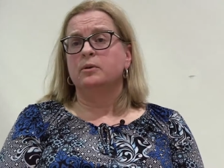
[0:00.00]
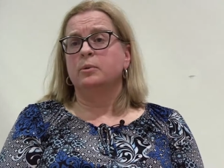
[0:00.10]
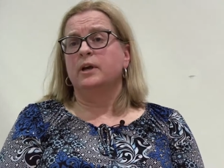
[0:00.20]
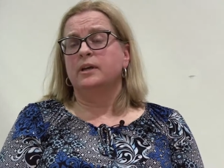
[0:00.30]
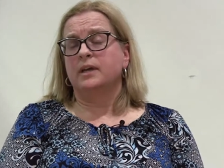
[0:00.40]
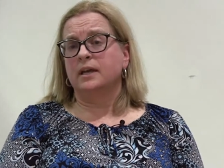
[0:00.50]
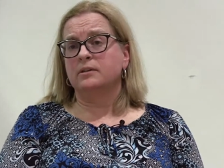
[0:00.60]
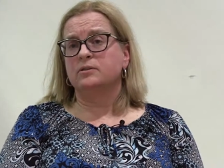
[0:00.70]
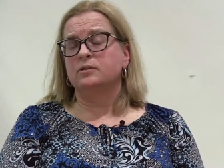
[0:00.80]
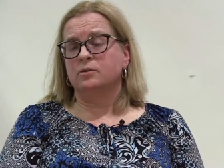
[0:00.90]
where
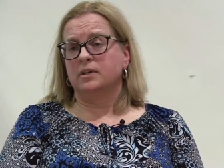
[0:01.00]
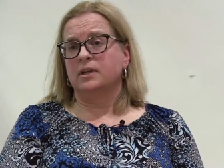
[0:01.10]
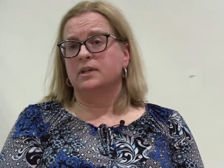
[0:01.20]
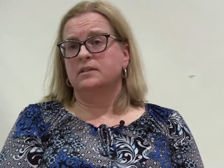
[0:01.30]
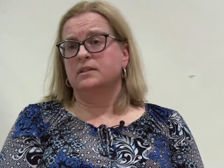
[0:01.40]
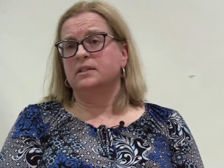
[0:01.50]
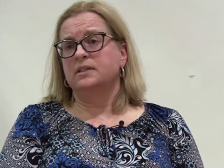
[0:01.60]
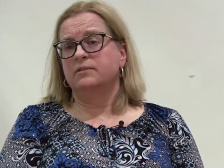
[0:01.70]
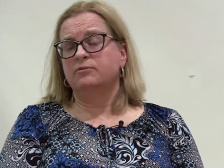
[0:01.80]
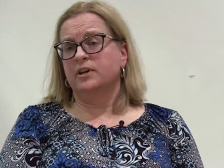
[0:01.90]
again, looking at the
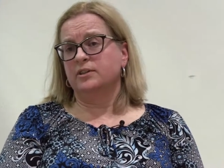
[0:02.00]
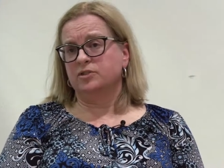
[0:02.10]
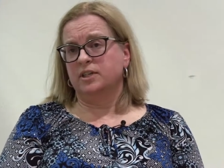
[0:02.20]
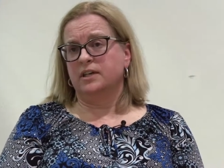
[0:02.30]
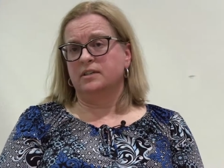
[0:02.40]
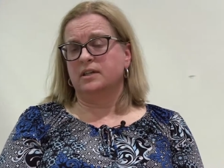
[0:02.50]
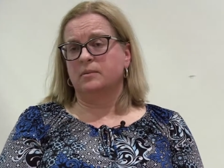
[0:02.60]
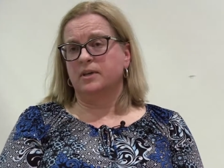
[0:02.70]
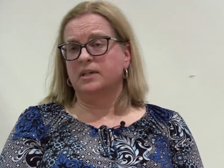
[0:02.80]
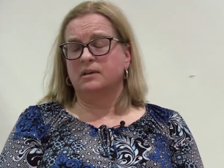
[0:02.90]
differentiated
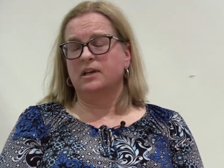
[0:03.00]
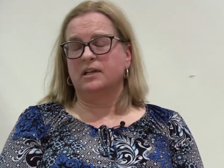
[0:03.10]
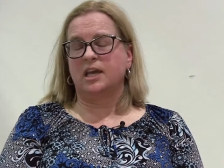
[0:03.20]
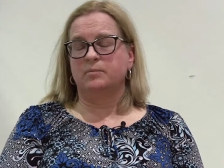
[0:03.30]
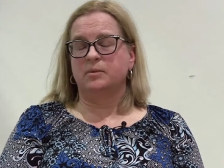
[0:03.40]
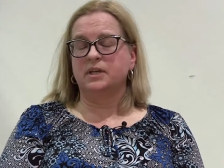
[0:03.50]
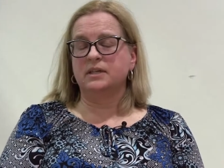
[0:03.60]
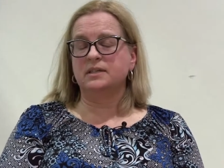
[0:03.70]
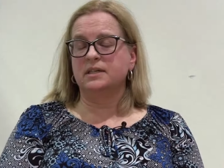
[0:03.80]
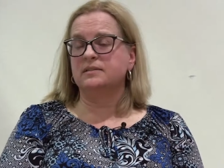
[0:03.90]
capa-
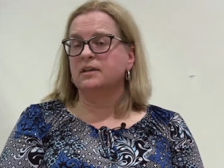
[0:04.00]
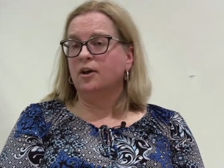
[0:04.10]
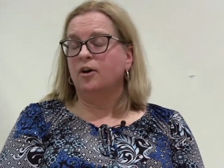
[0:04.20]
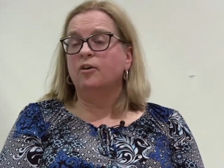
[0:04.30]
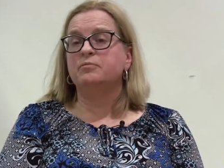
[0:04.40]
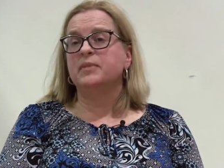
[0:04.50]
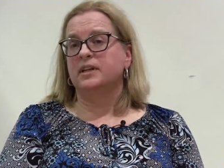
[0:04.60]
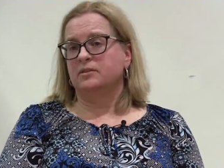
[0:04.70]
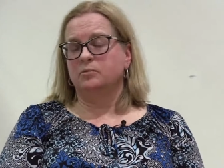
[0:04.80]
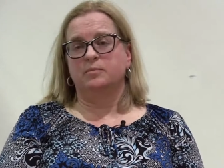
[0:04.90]
capabilities of men
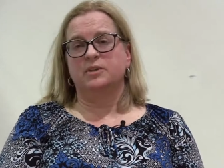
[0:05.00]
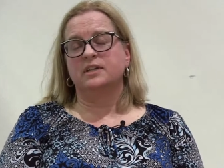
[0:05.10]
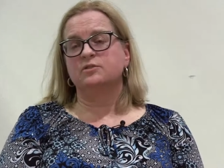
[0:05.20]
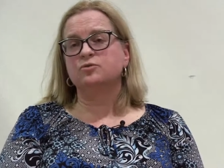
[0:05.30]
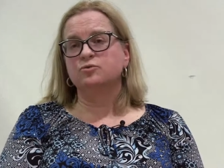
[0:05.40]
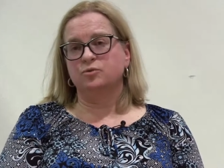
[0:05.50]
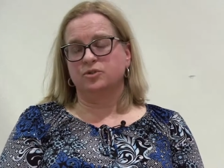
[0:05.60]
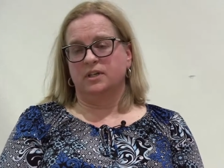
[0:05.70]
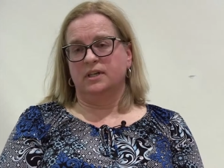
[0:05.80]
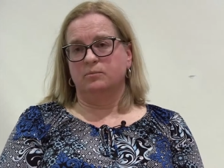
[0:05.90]
and women is
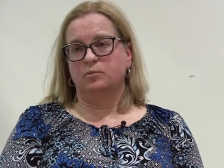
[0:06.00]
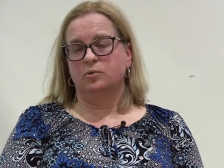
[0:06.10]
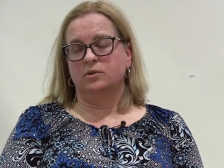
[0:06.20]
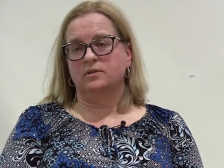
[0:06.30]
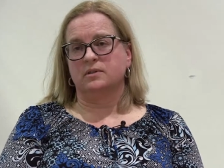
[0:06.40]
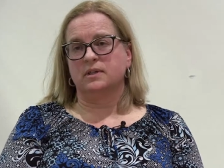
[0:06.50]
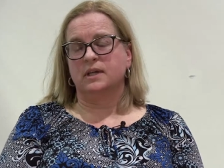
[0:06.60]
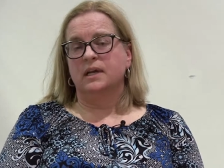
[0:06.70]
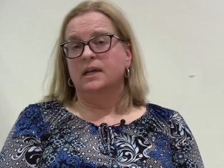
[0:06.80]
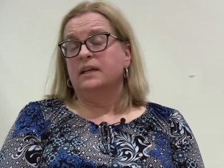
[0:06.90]
crucially important.
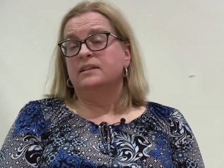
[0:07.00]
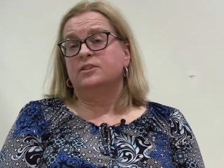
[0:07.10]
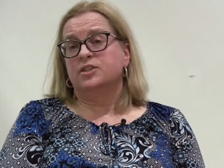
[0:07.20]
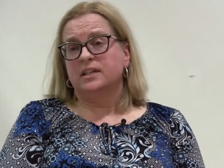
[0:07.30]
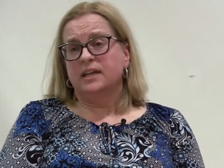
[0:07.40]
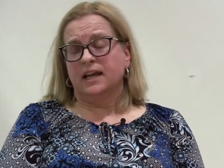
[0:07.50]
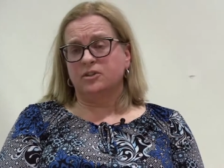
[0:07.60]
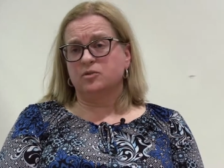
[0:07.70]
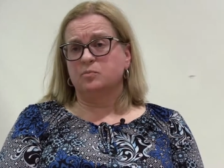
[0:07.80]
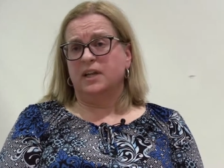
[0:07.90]
The Gender
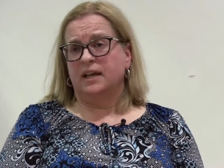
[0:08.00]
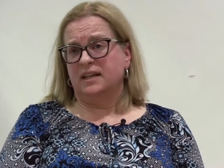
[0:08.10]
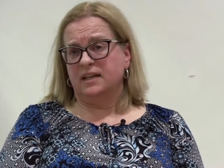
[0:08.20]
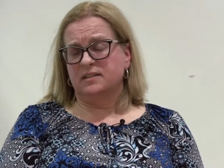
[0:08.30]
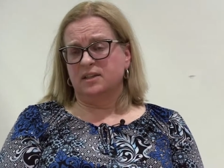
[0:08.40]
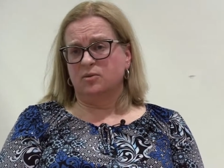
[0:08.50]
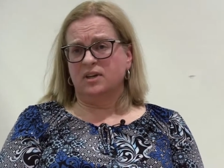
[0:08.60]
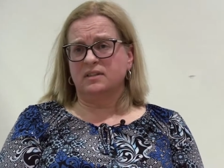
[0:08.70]
Action Plan has now